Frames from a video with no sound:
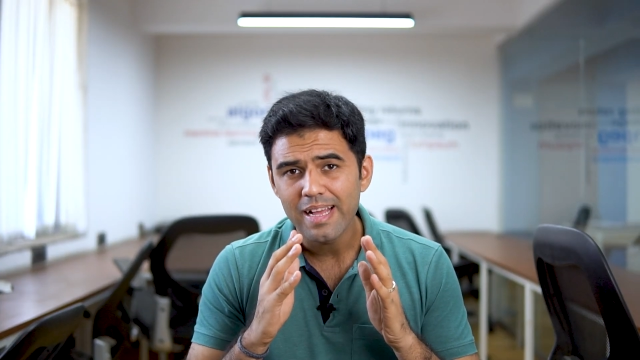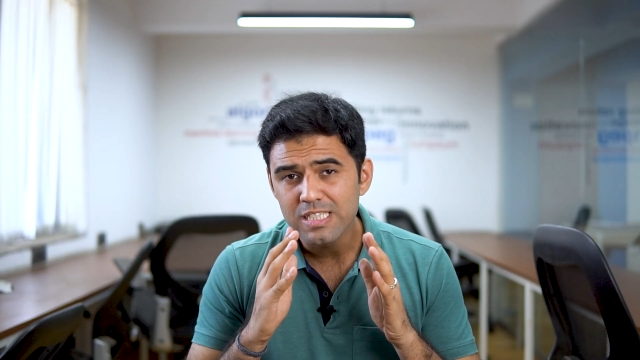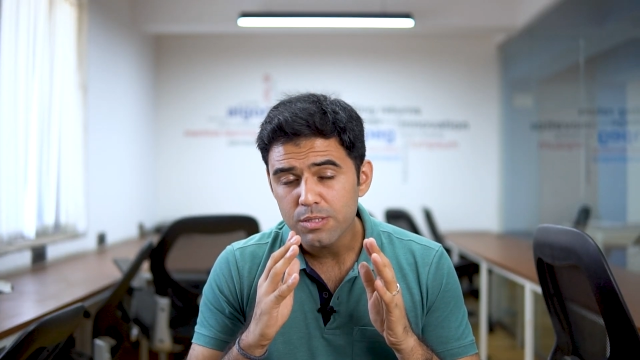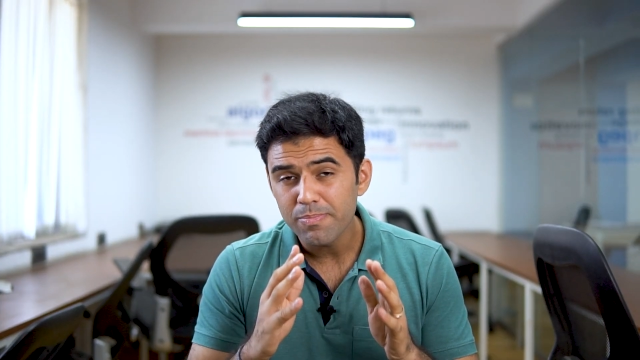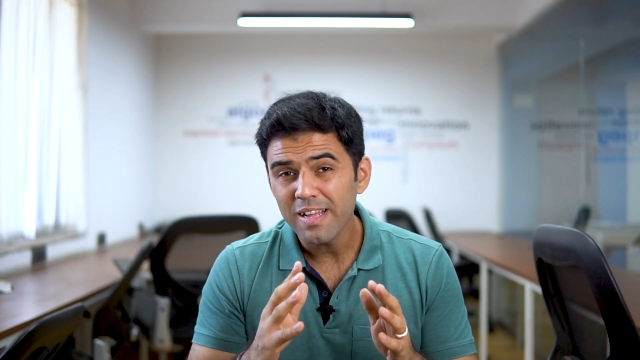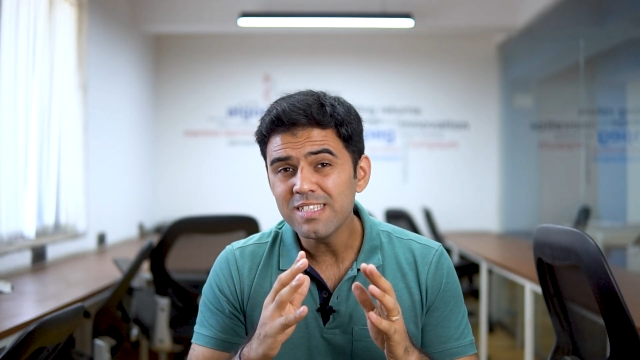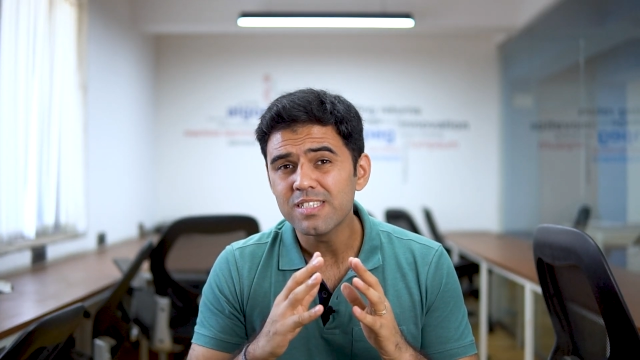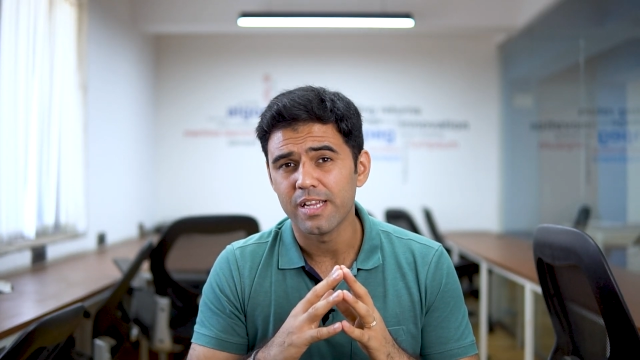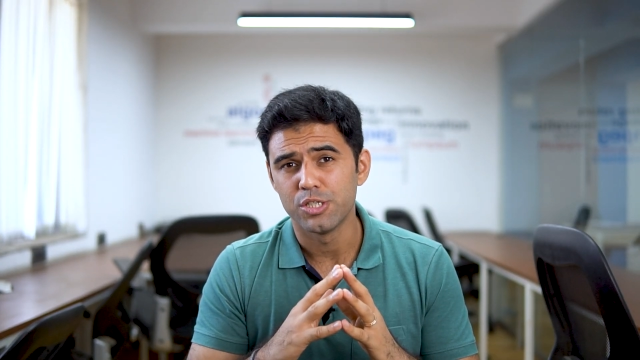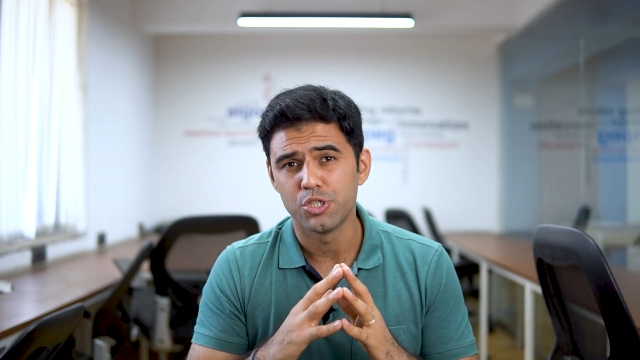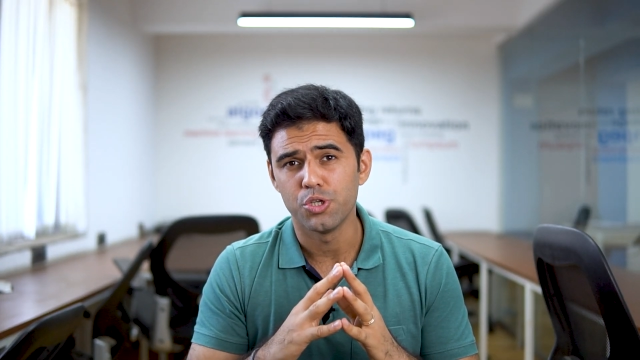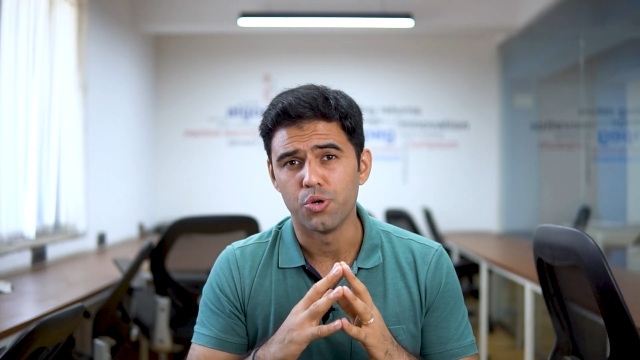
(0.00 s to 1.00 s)
Expense
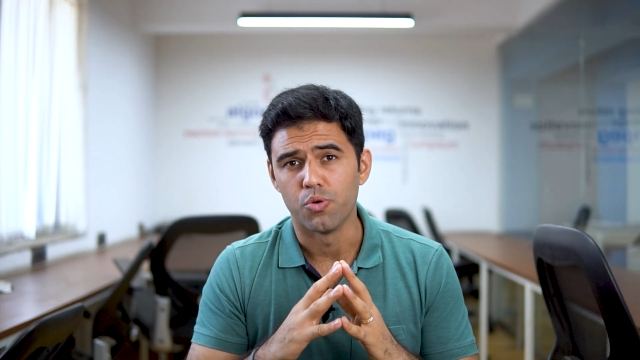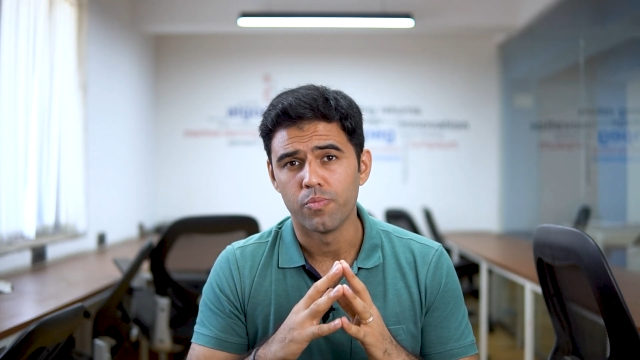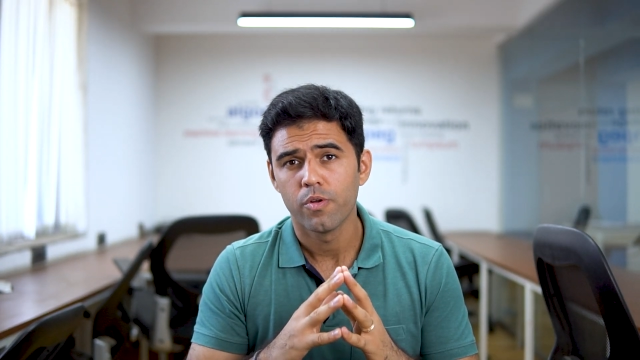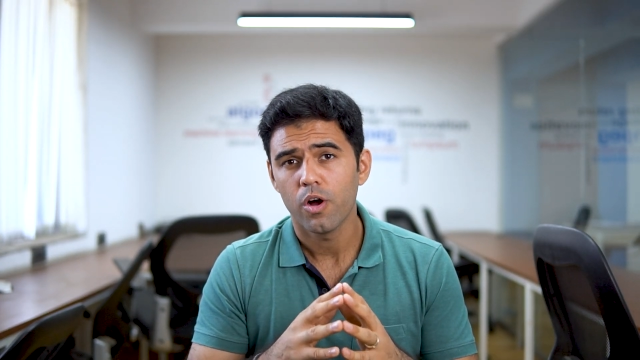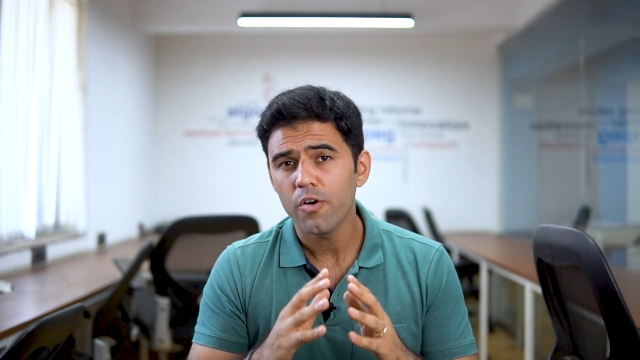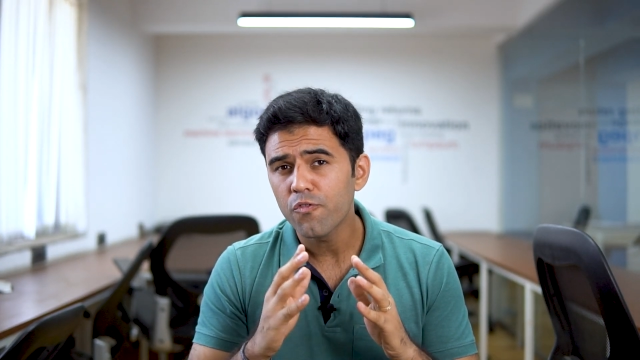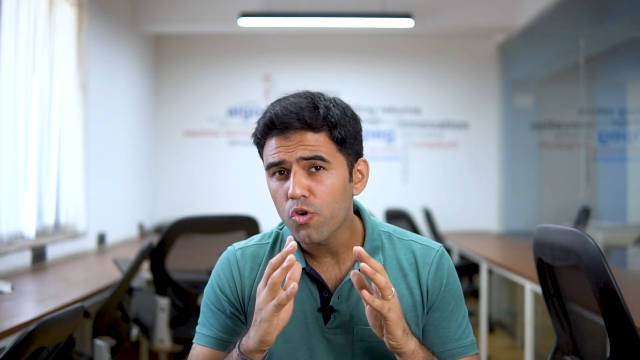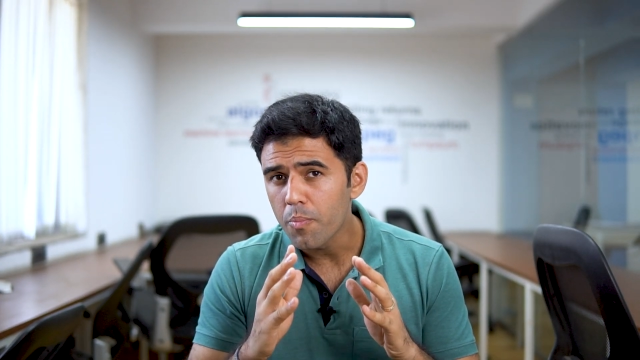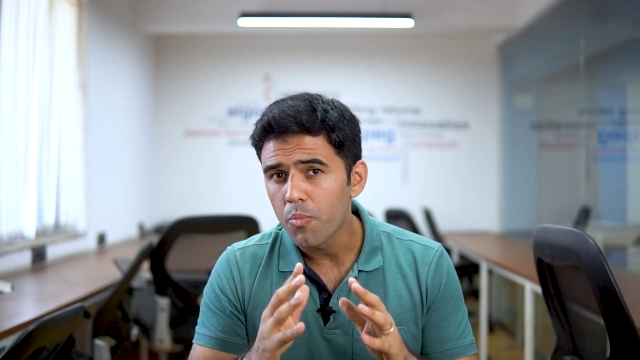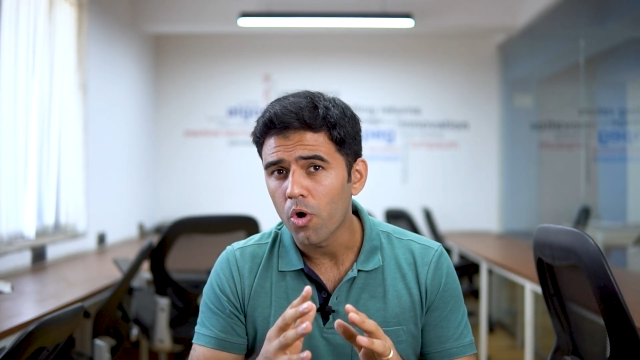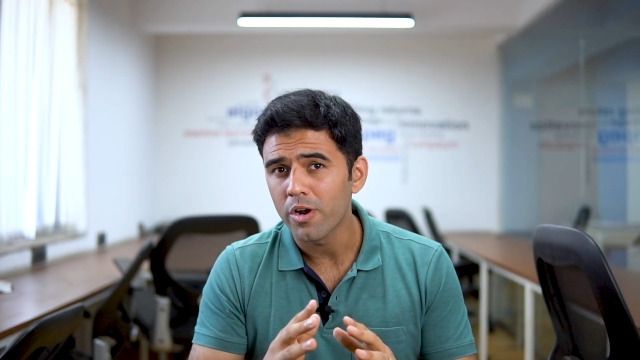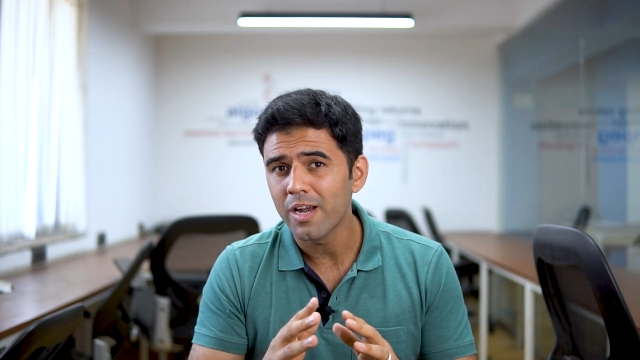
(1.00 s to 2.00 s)
ratio of
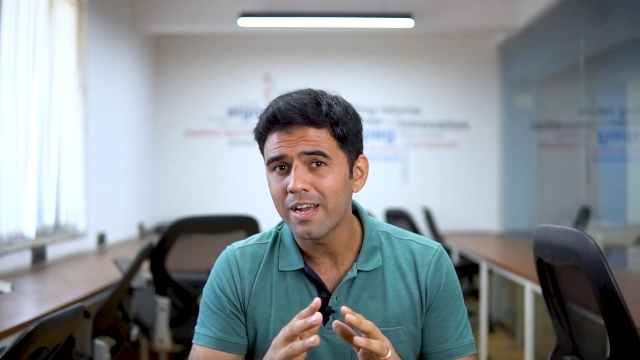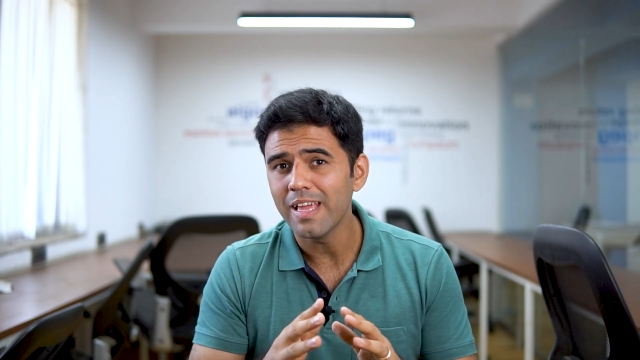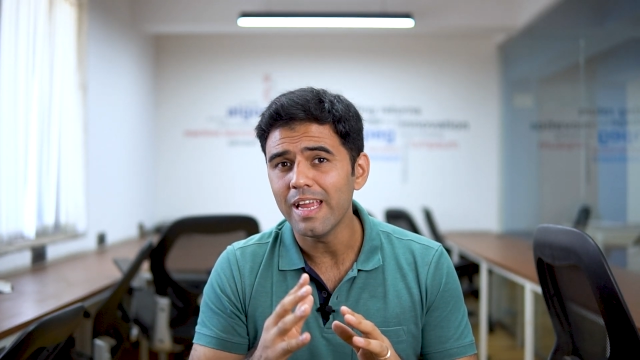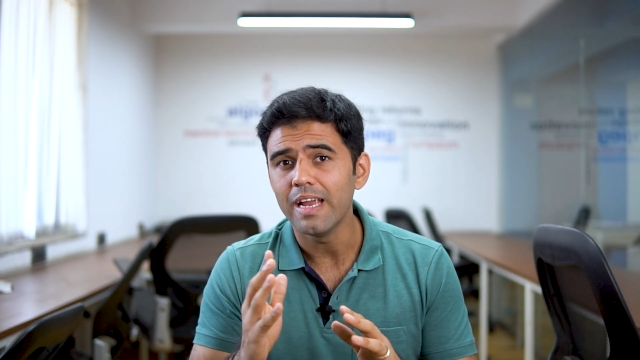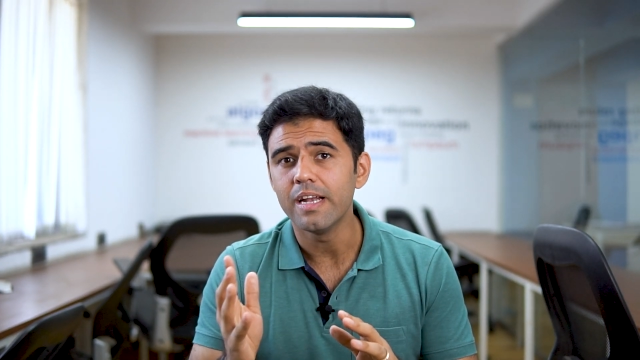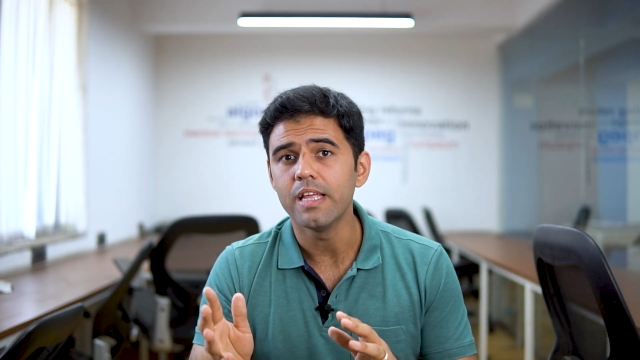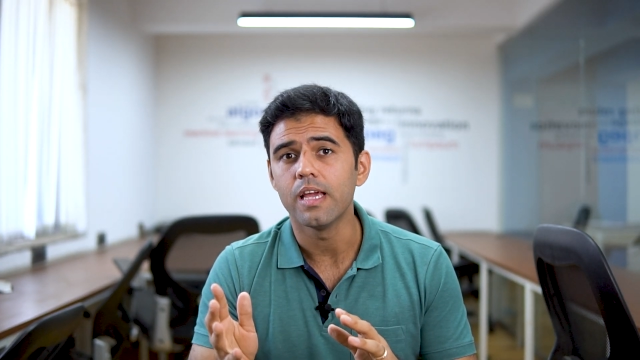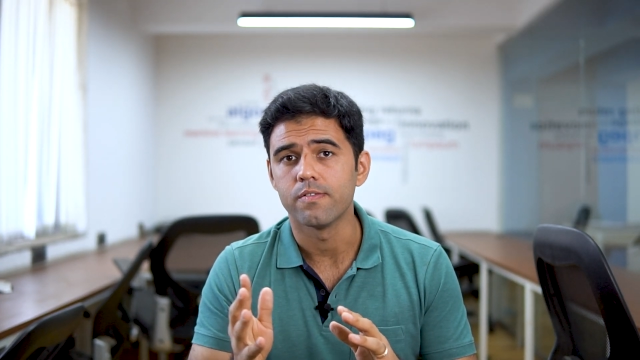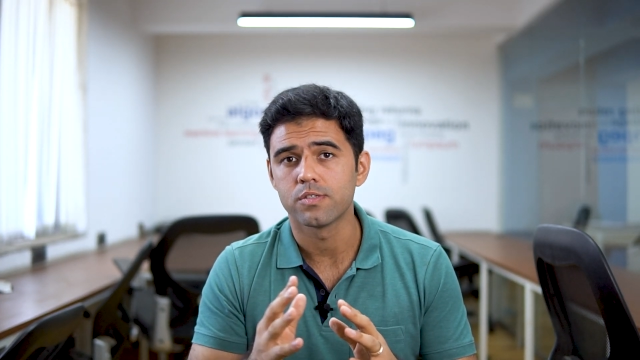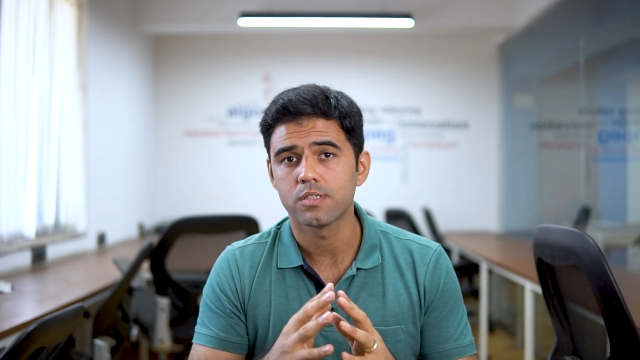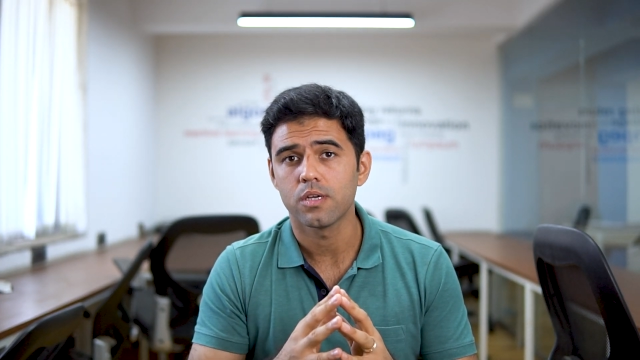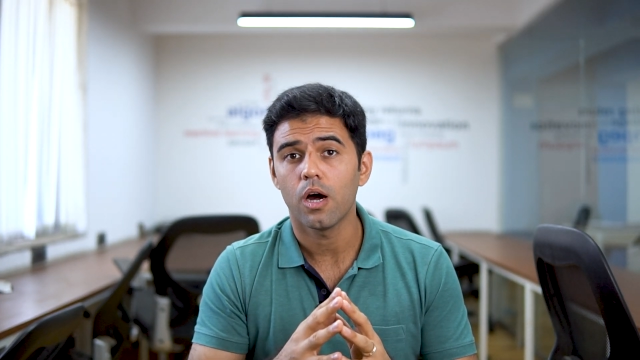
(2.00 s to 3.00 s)
commodity
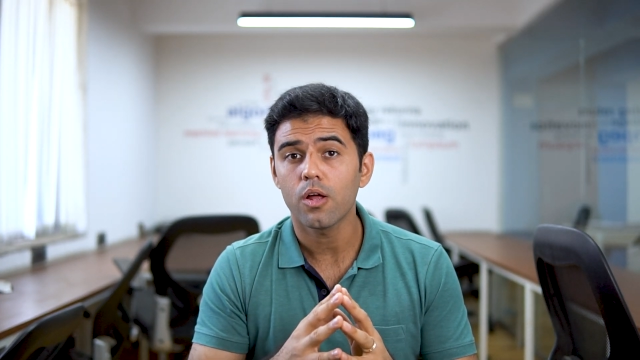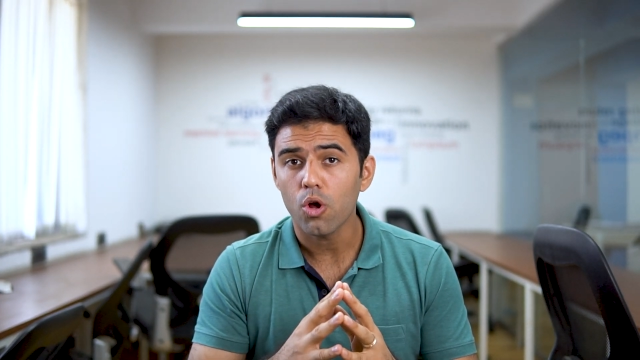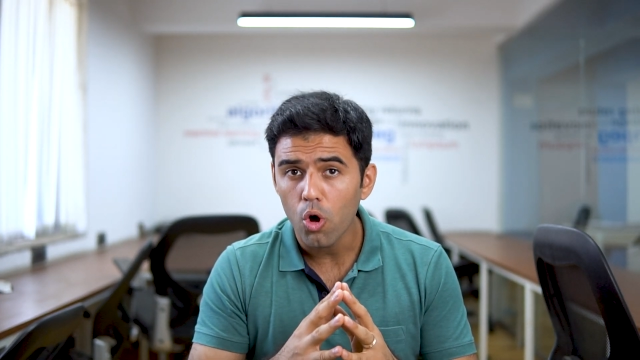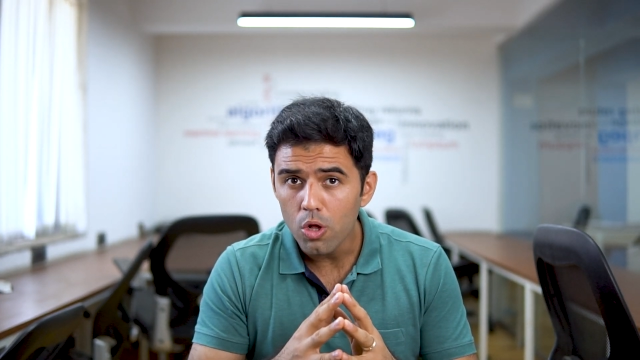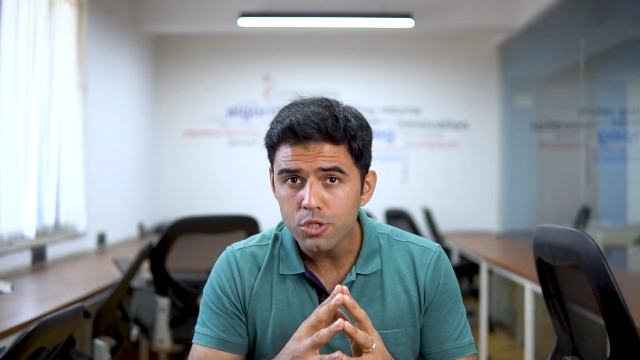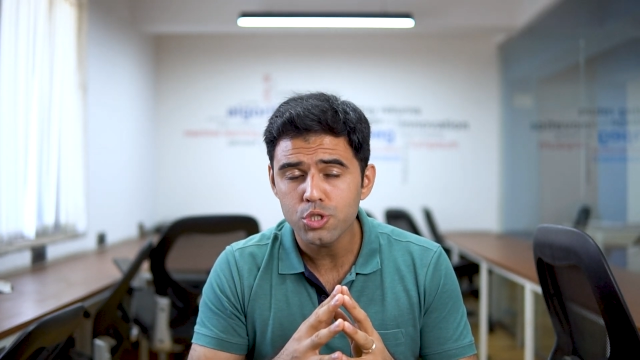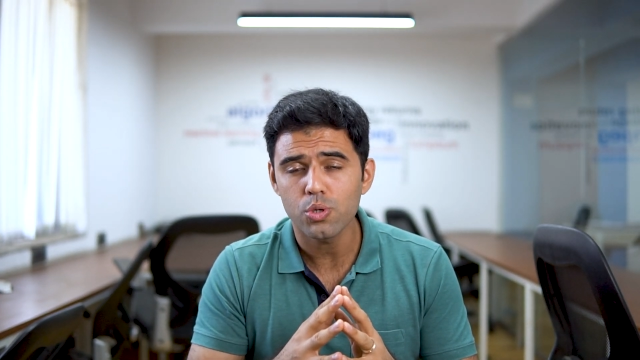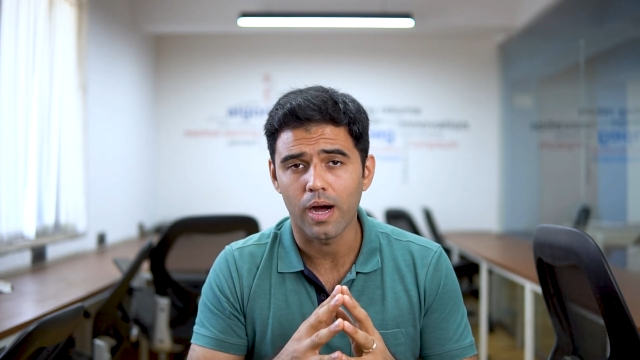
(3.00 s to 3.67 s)
ETFs are also